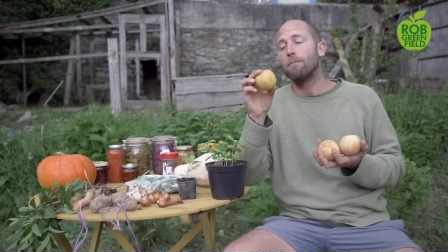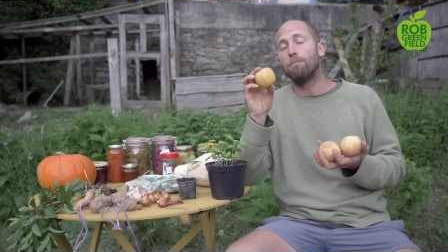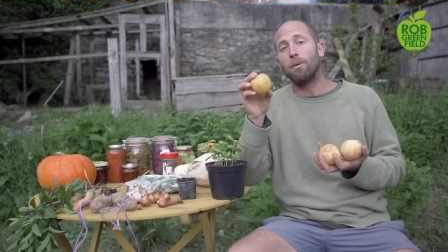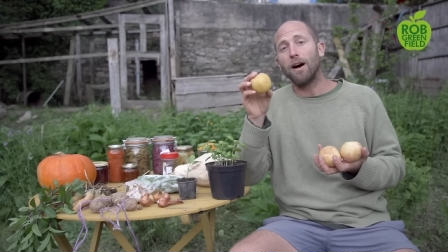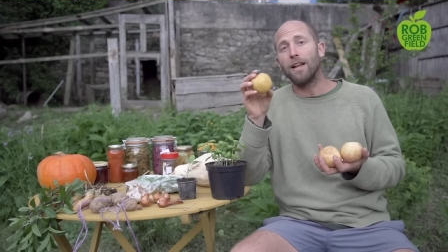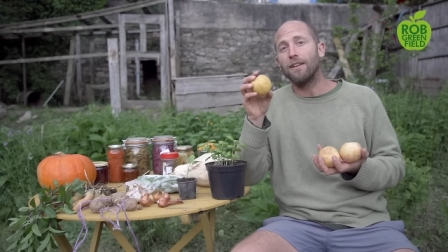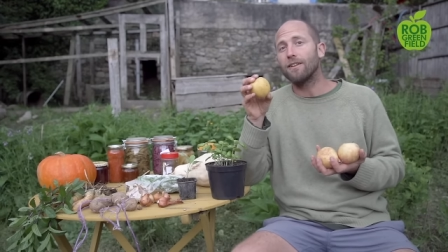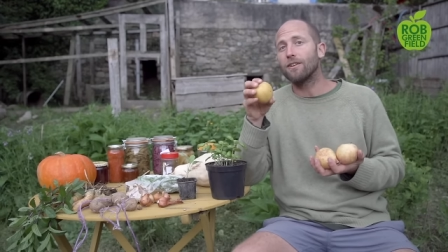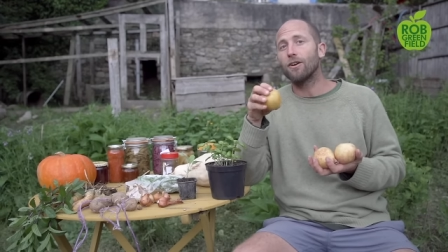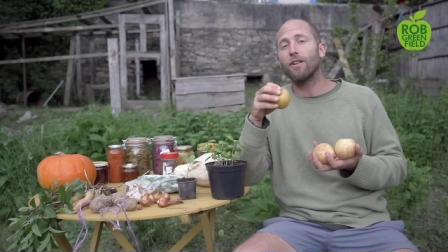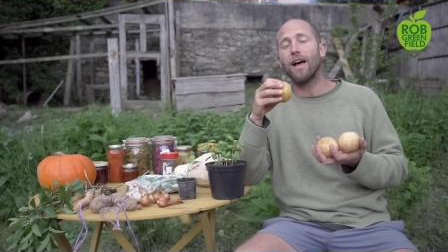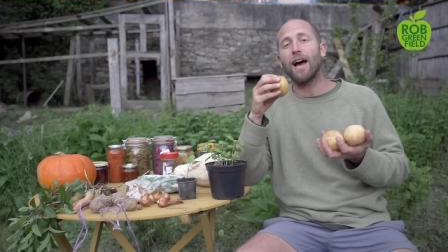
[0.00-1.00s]
but
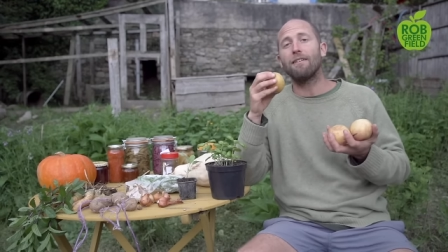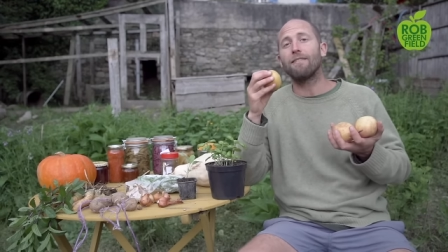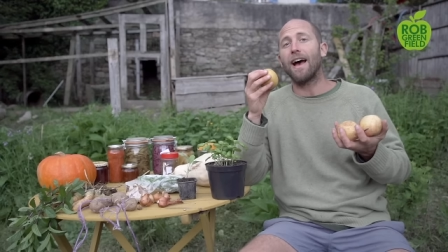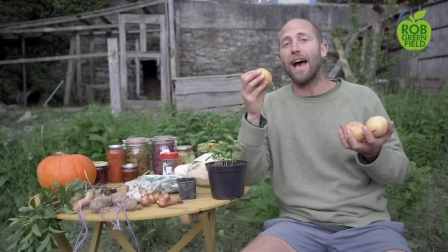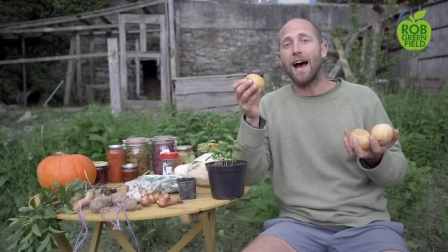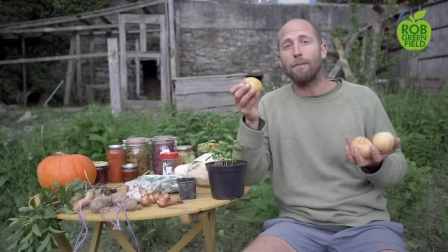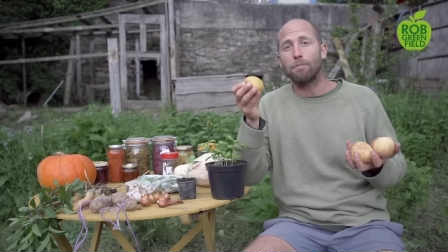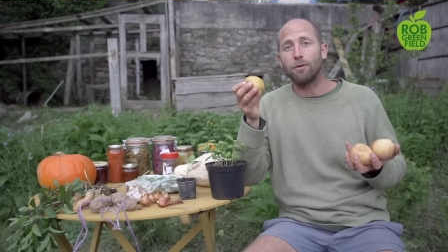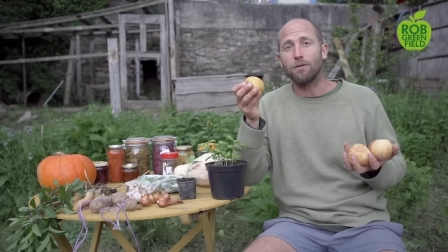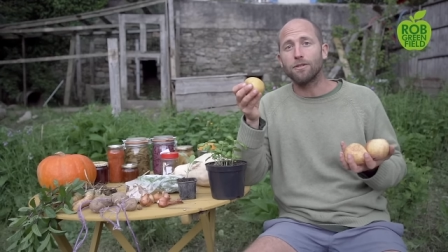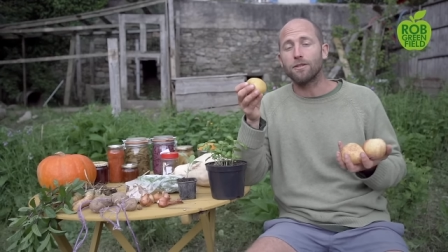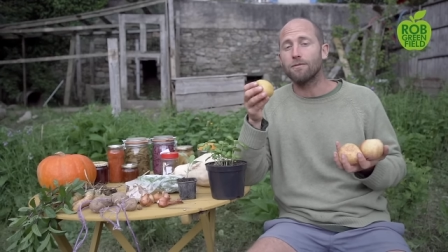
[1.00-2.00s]
you'll have
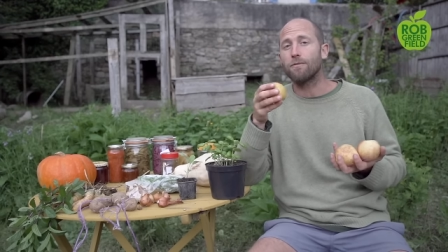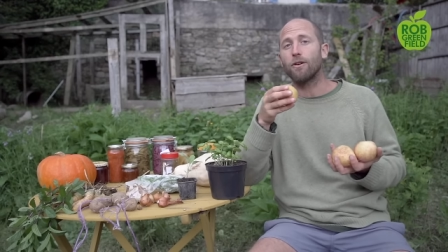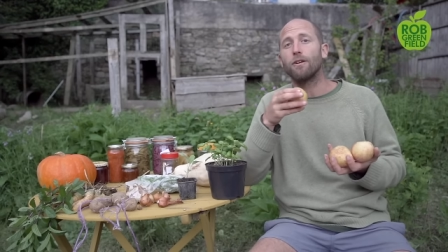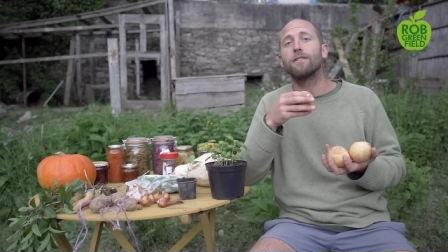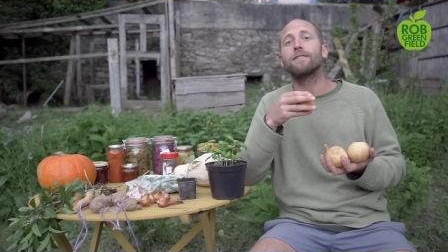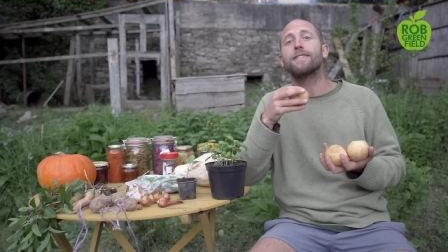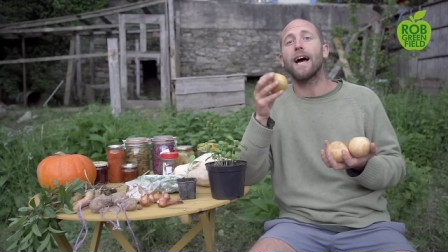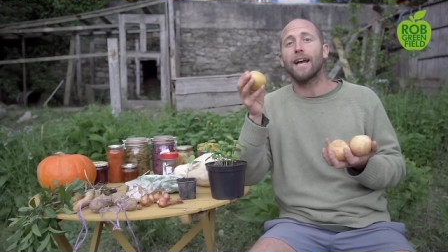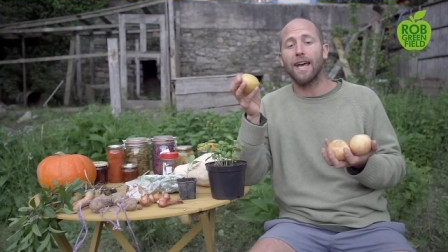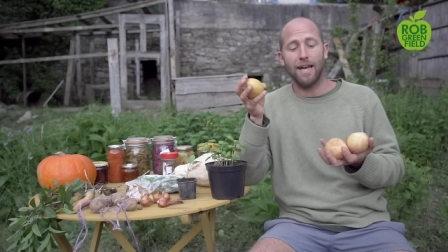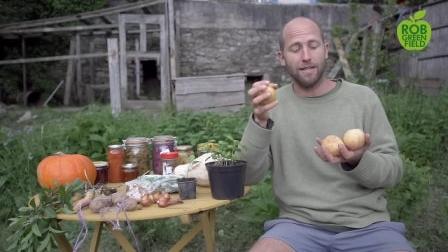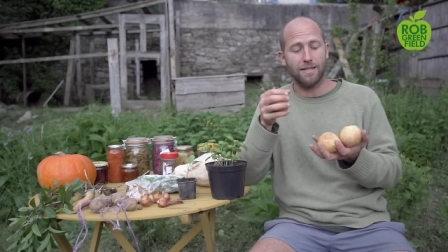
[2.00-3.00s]
apples for
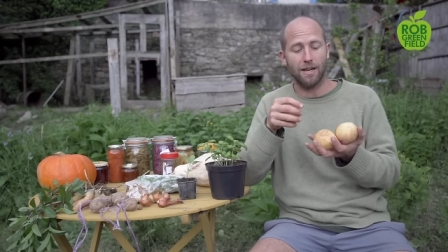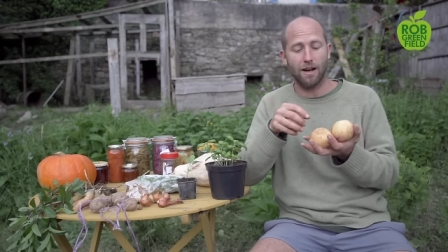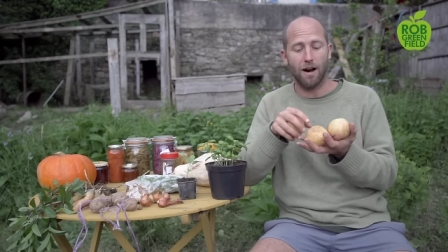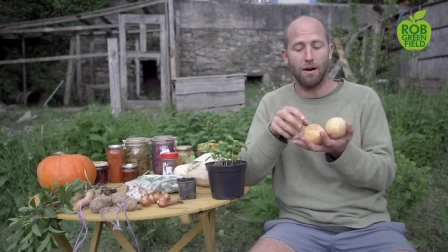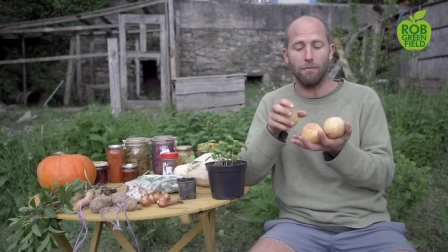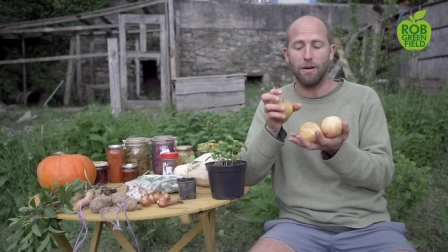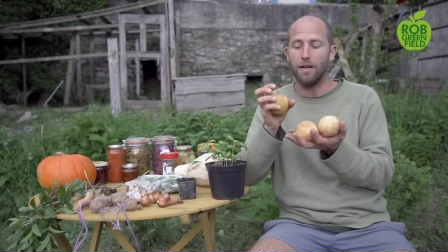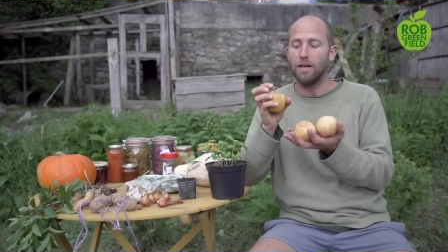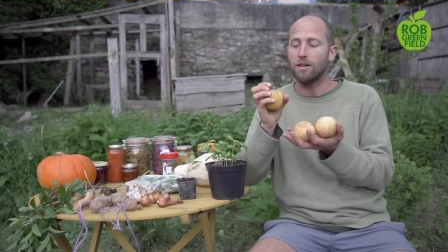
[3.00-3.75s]
decades to come.